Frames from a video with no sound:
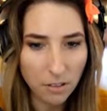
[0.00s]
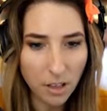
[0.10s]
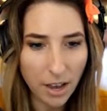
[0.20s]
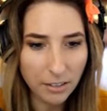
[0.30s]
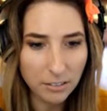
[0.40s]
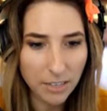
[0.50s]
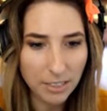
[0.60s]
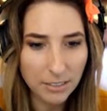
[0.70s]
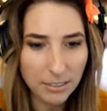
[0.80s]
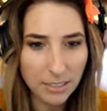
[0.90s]
lockers
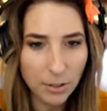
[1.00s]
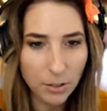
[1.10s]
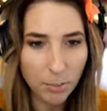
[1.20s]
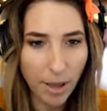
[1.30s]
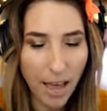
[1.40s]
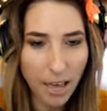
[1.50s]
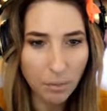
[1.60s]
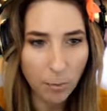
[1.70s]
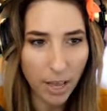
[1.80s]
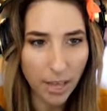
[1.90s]
has a secret
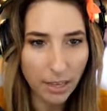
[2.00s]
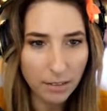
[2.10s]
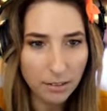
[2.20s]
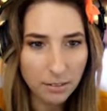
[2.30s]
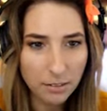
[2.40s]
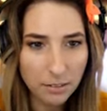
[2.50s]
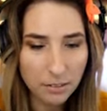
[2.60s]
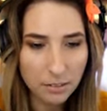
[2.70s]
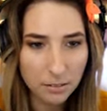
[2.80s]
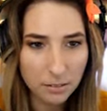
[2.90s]
pathway.
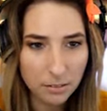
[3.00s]
What?